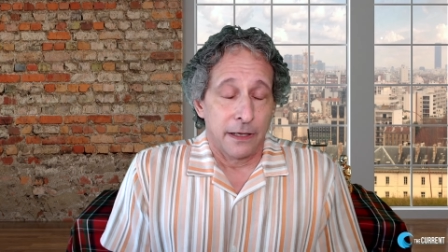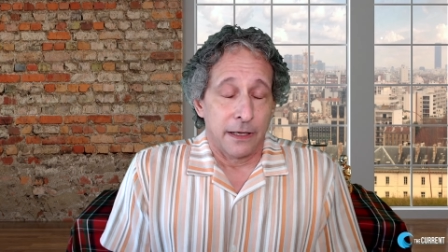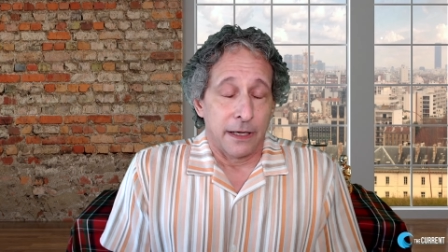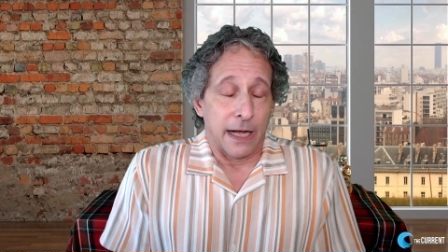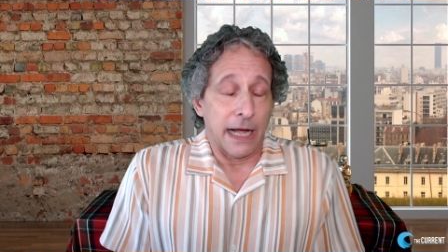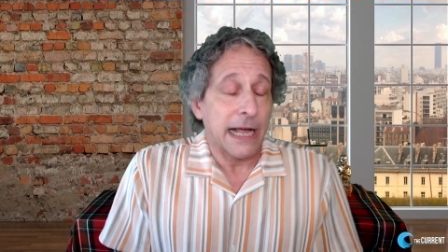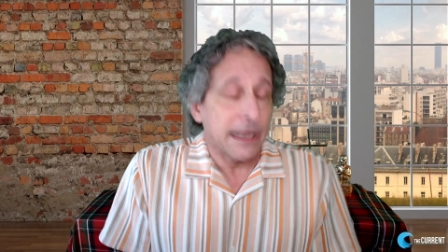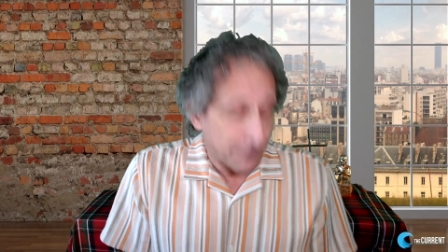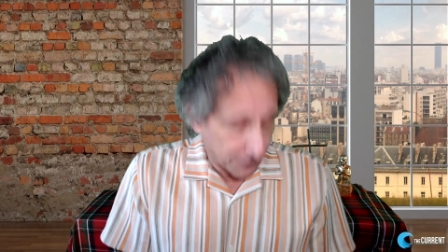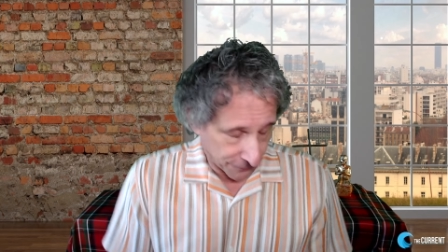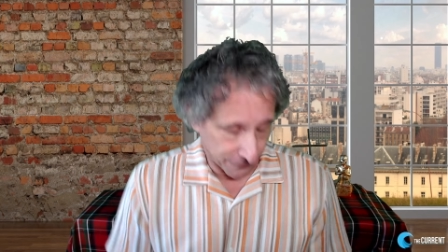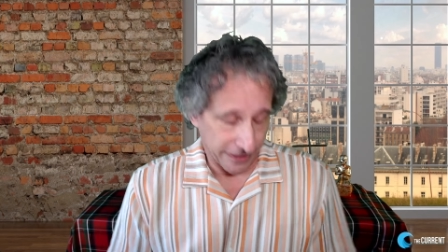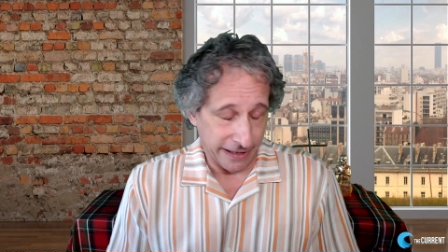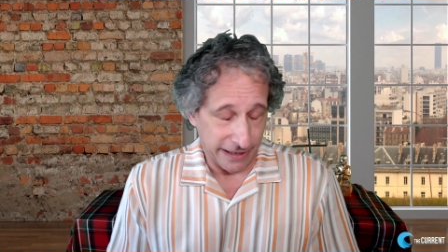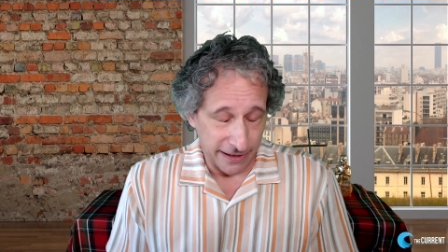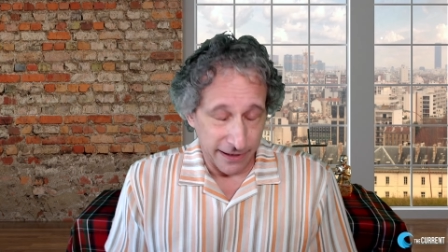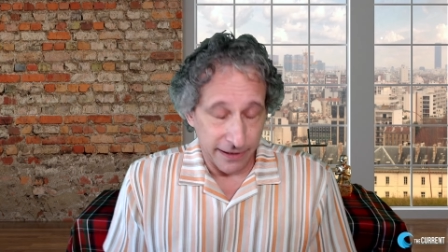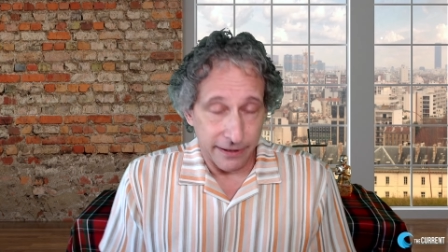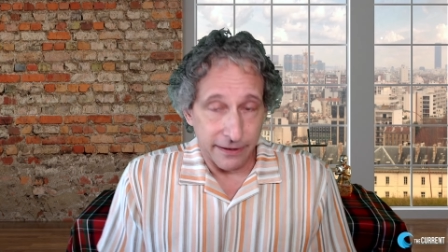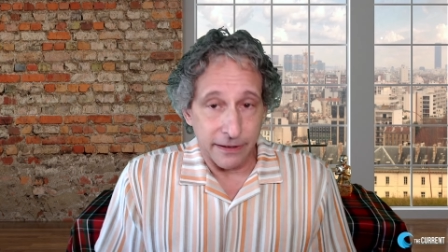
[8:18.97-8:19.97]
I
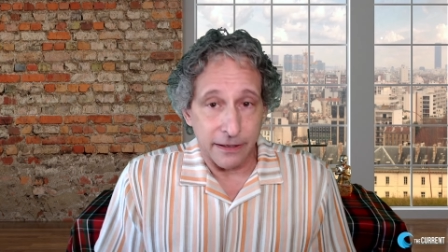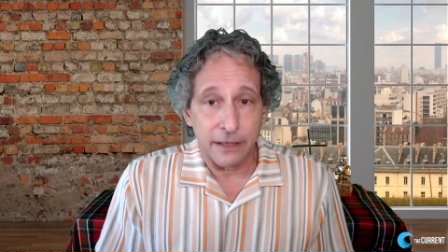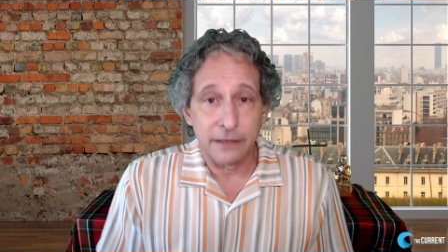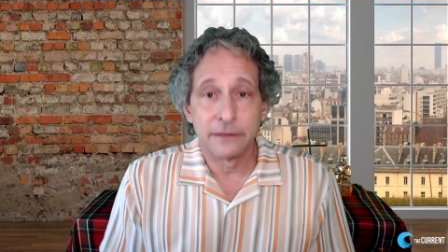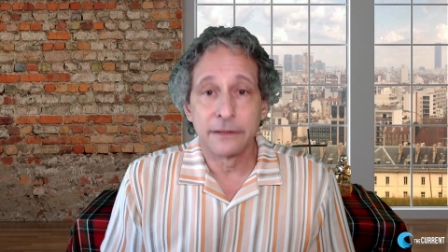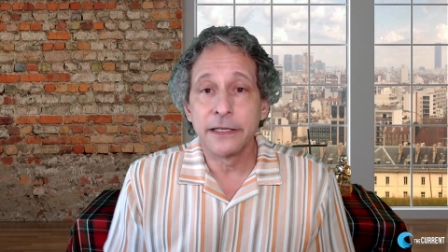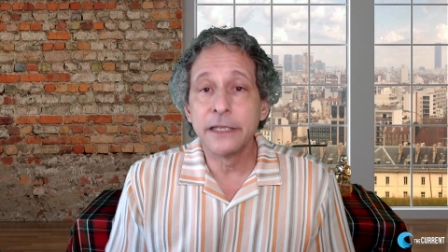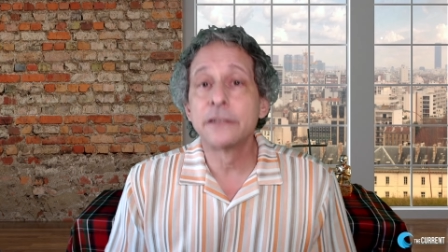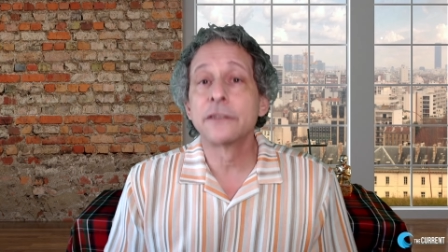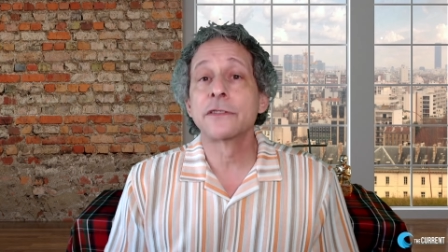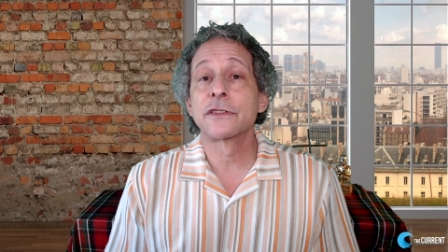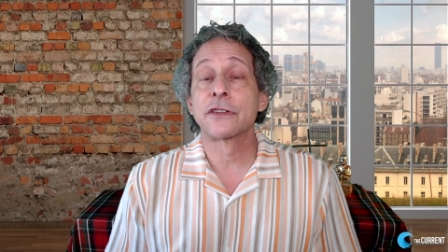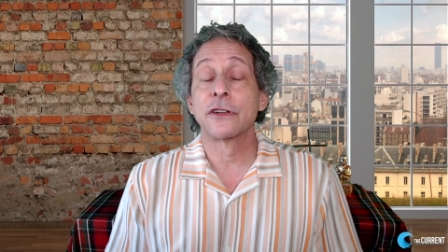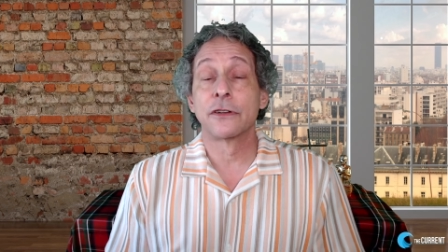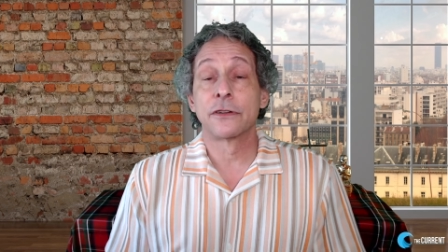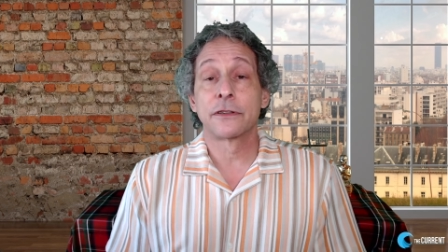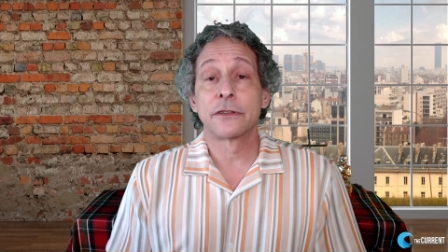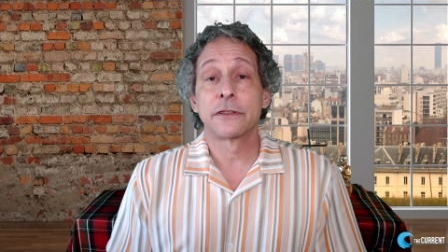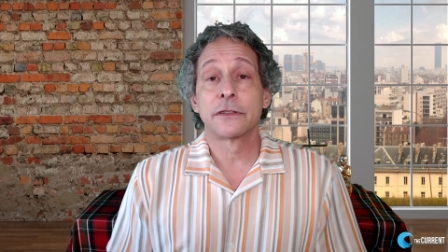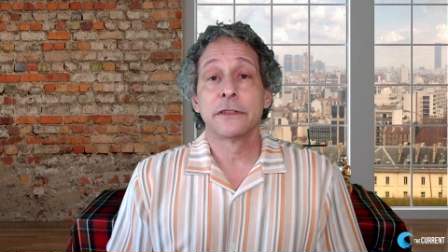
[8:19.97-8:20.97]
pray that our leaders
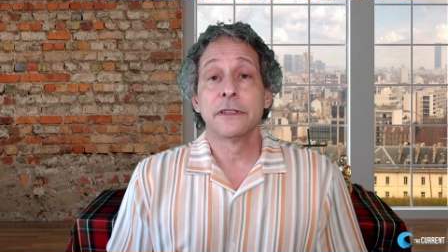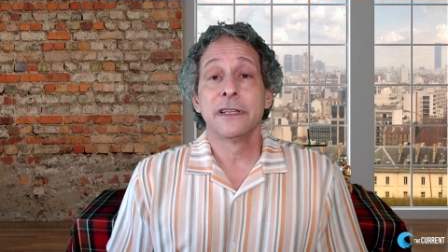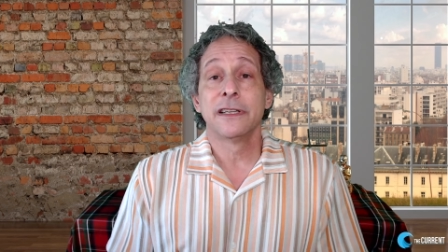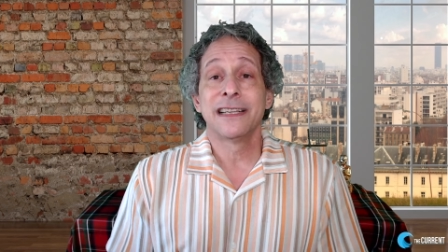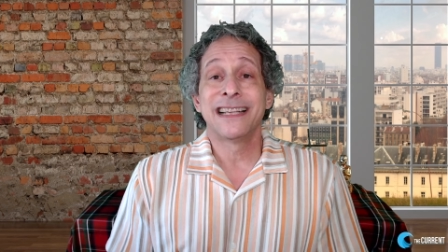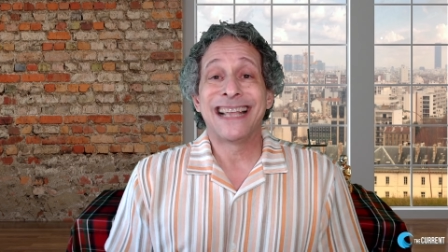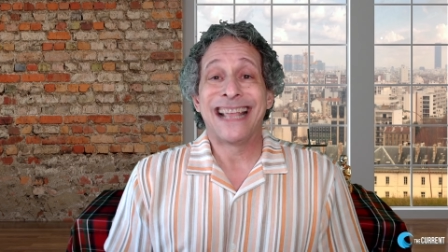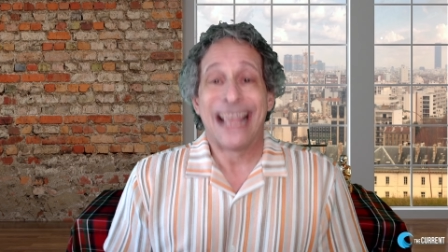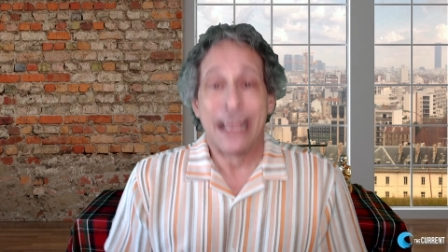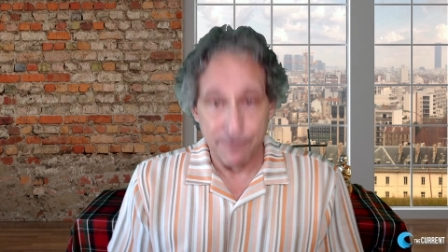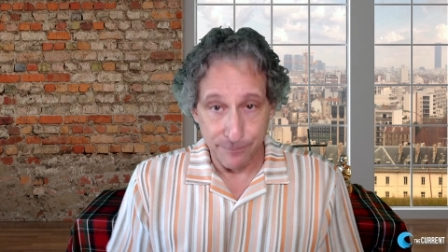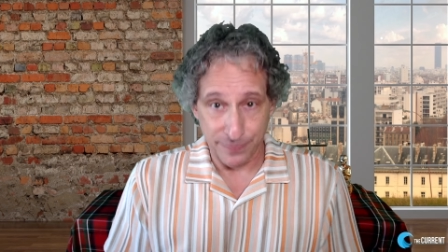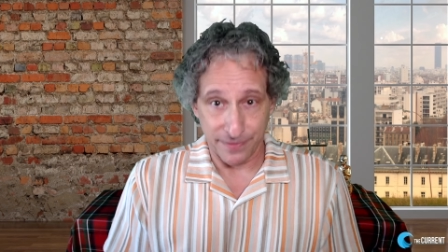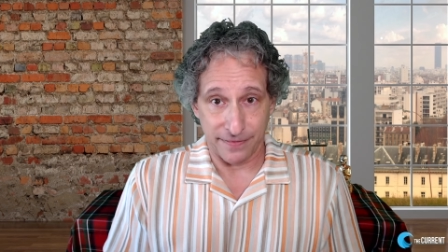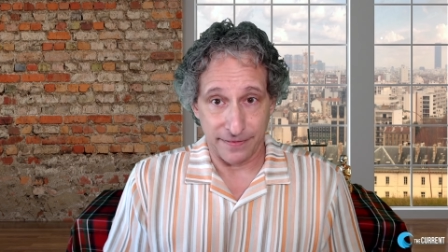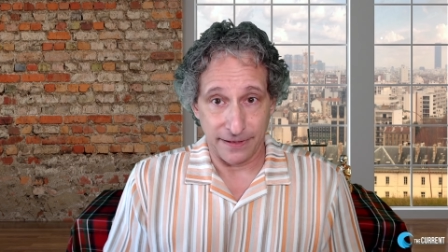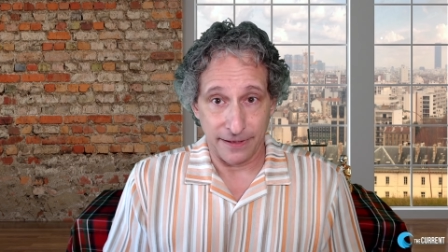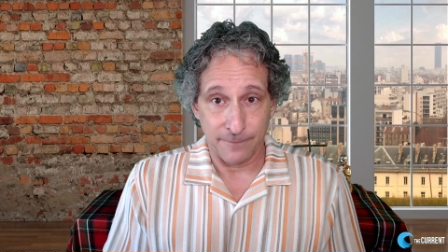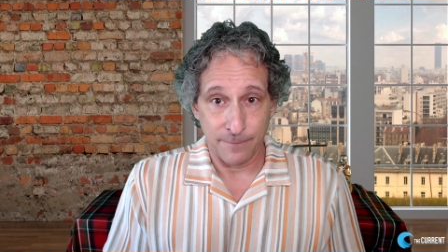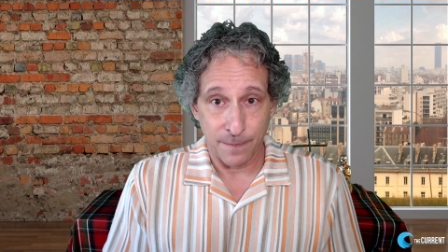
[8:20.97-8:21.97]
learn
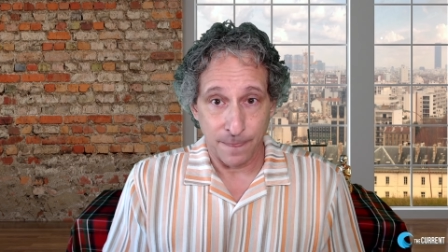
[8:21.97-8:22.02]
empathy,